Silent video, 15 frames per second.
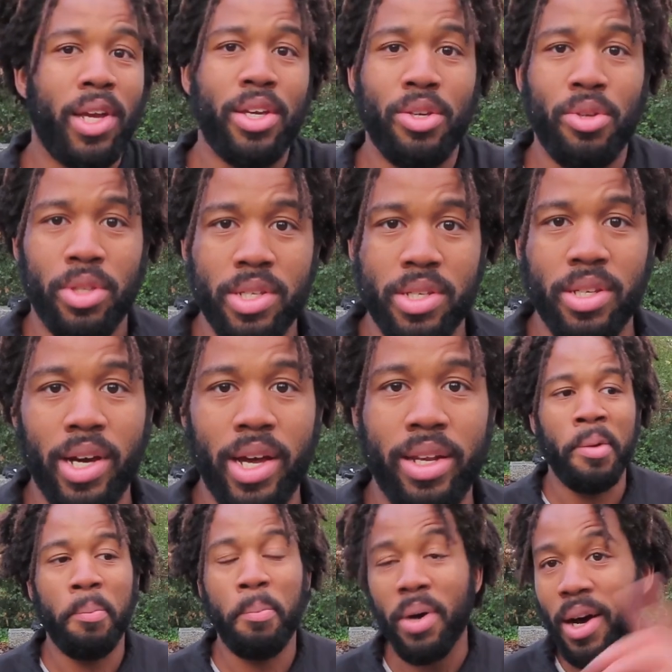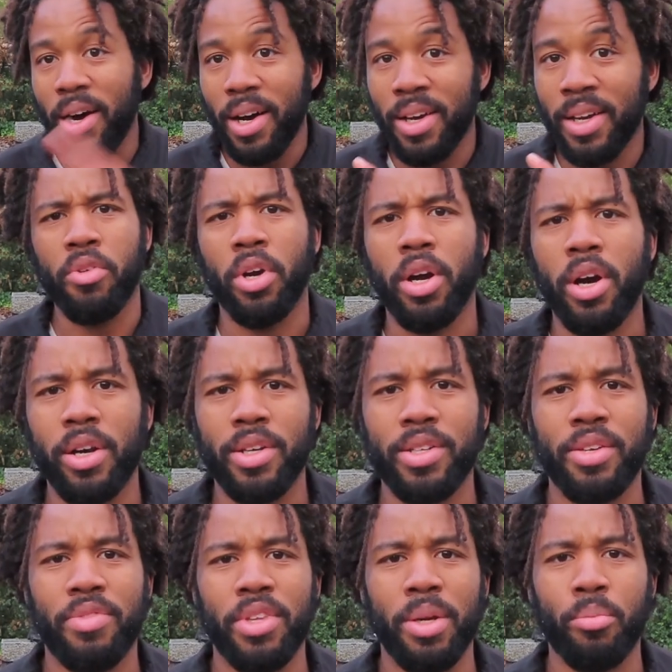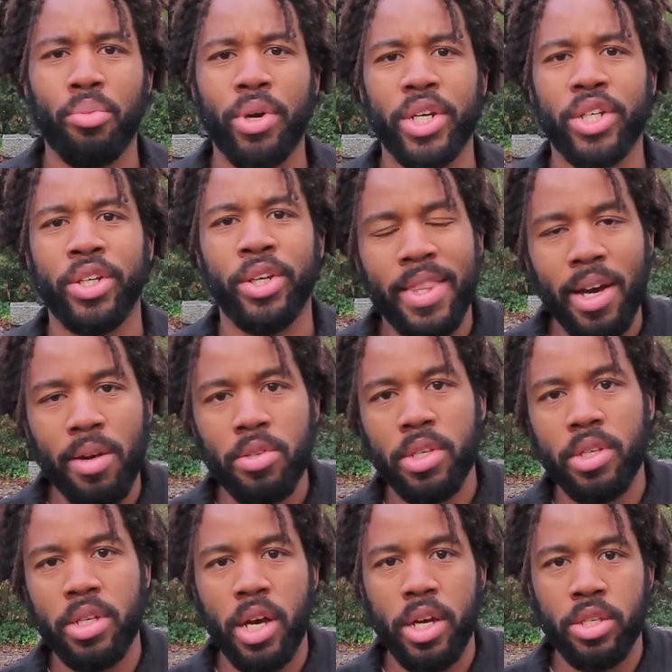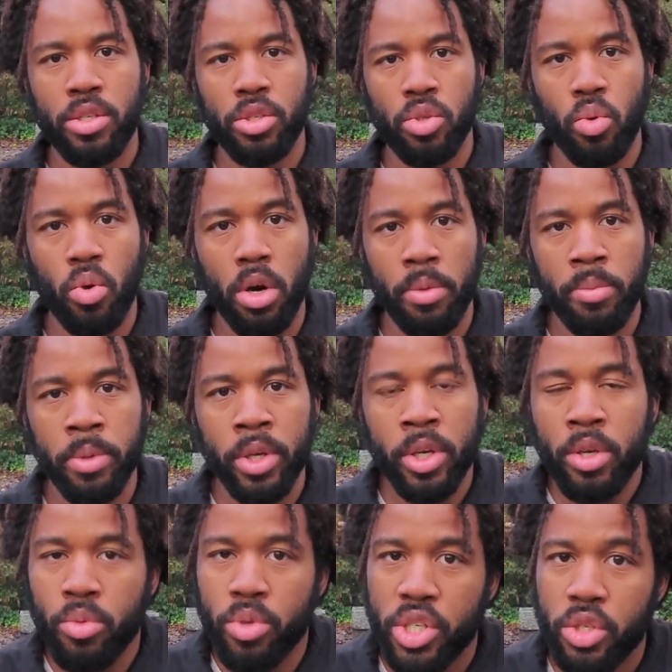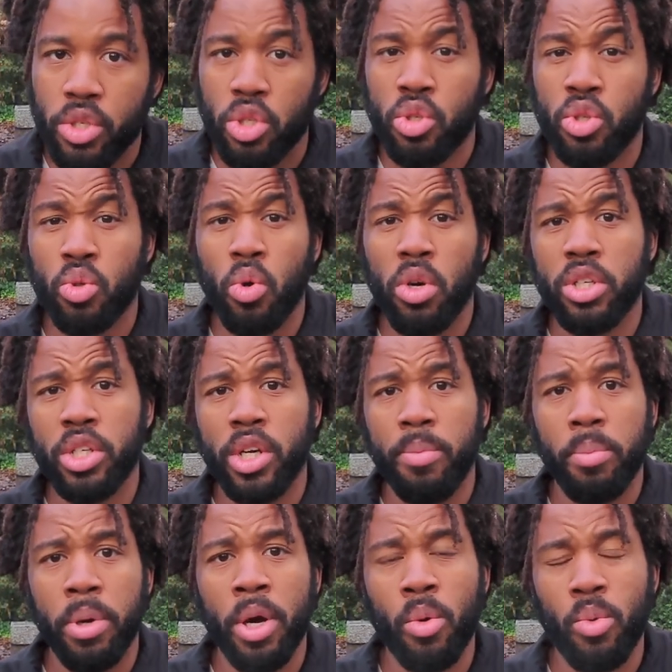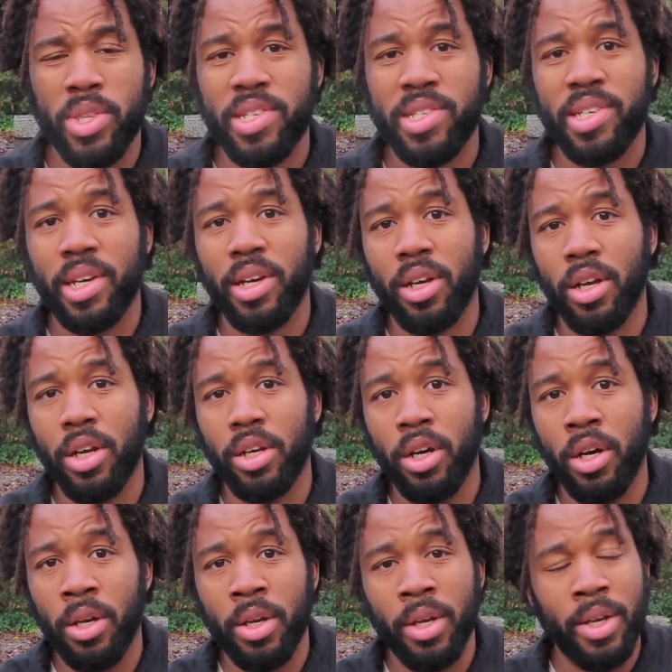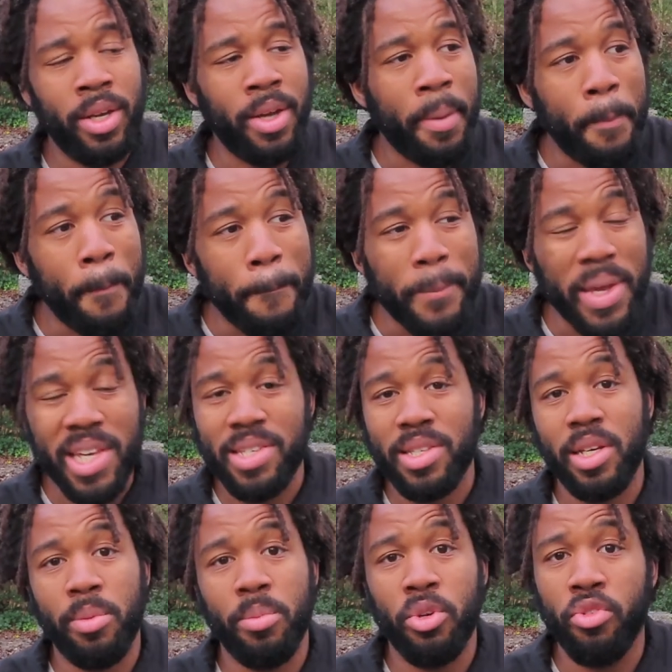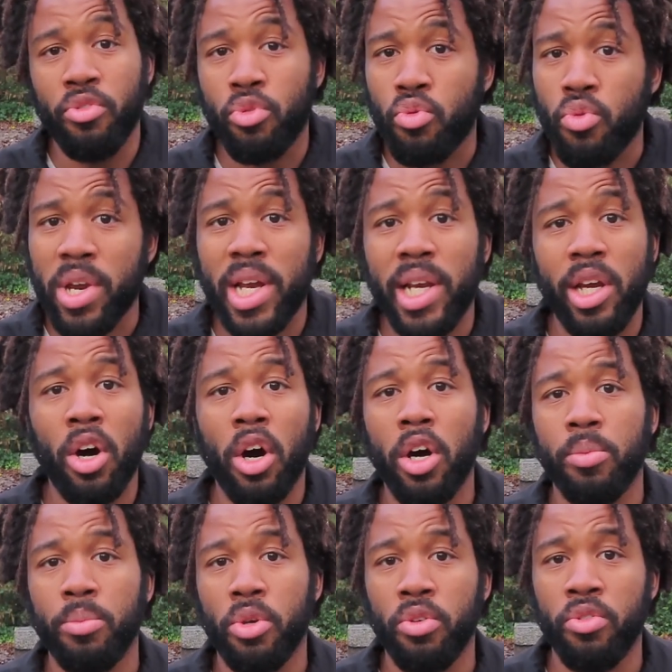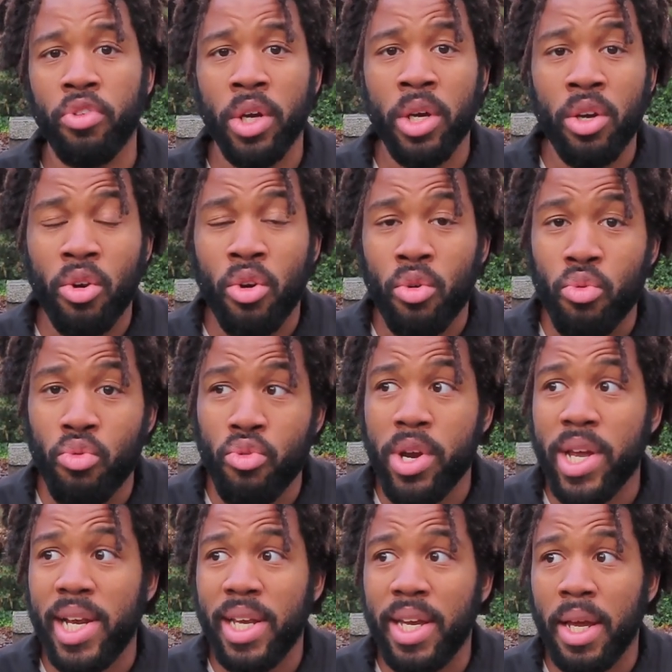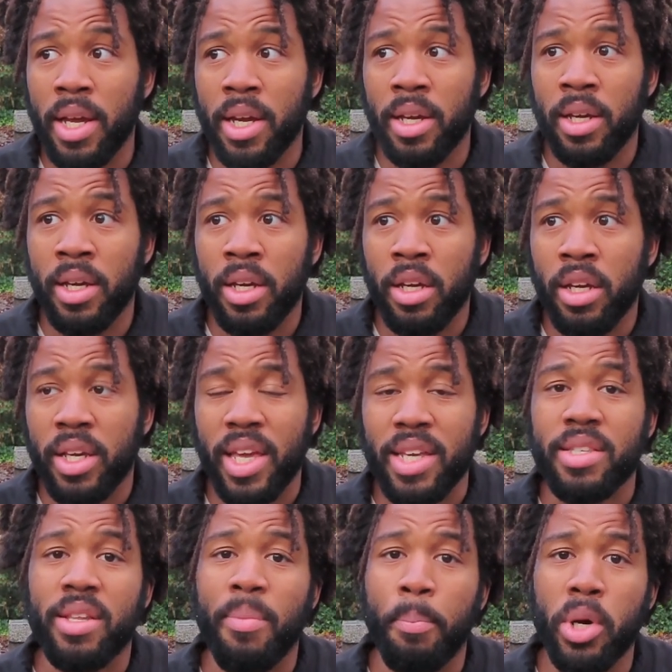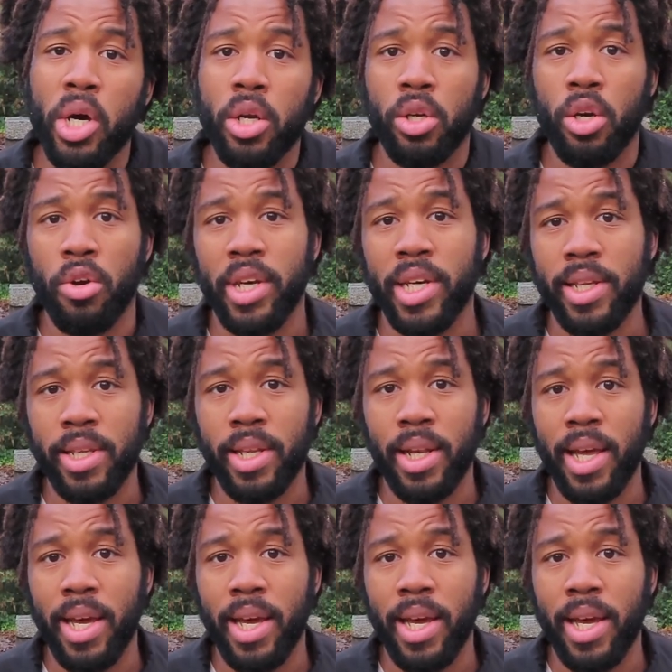let you decide, but regardless of the impression, that was the Tyson squat, which is a squat jump with a single under. Beastly move, really hard move, really gets the burn going in the